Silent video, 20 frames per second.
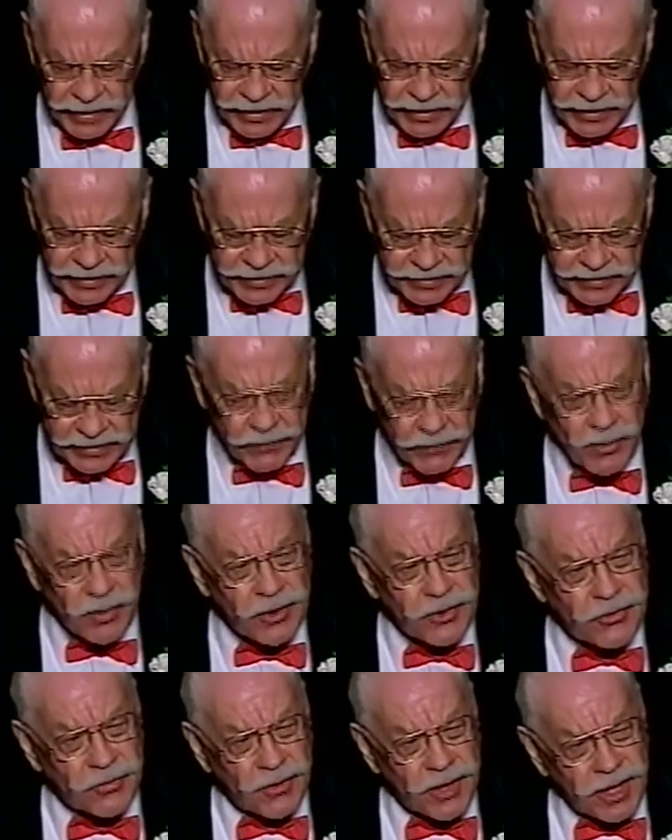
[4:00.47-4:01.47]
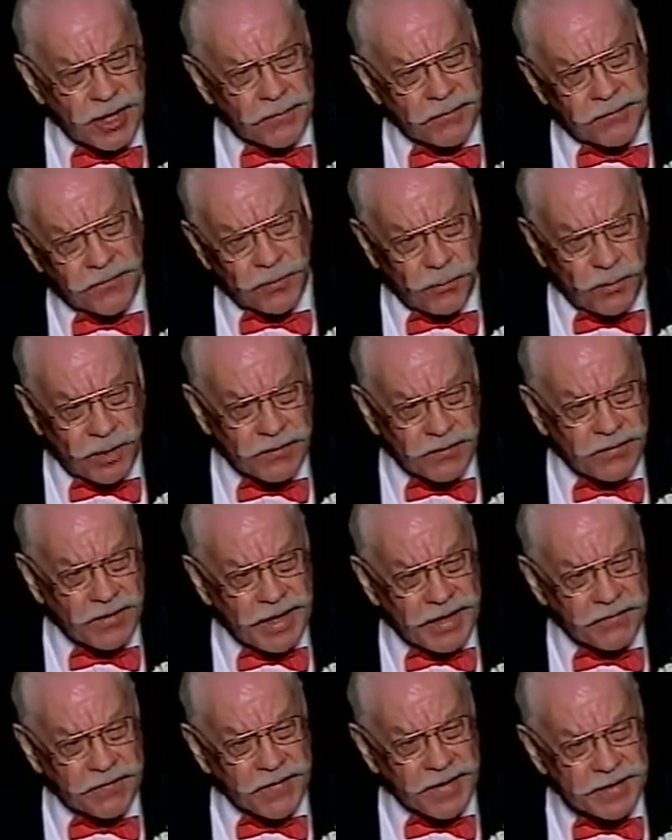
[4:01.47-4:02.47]
He says, "I'm gonna trade them for one of
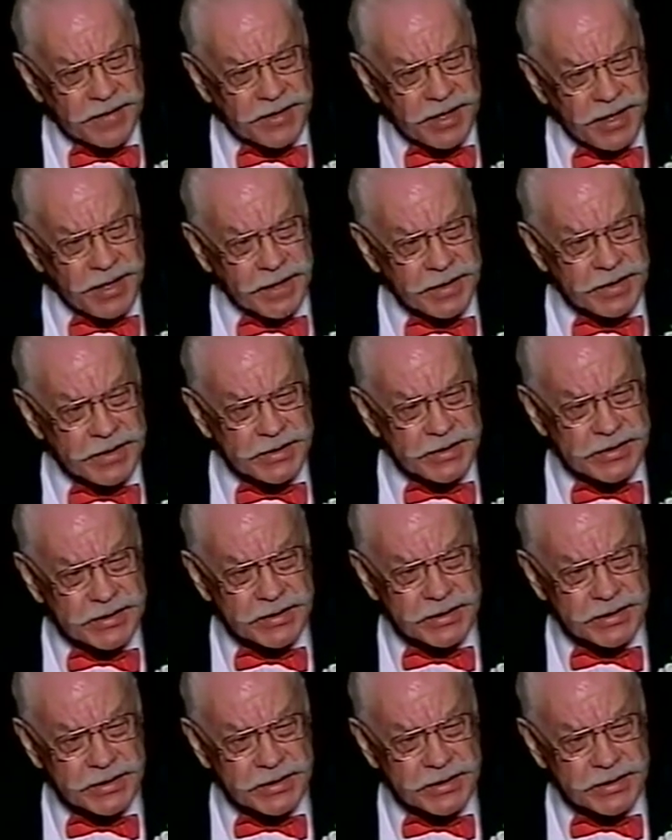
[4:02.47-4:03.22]
LaFontaine's."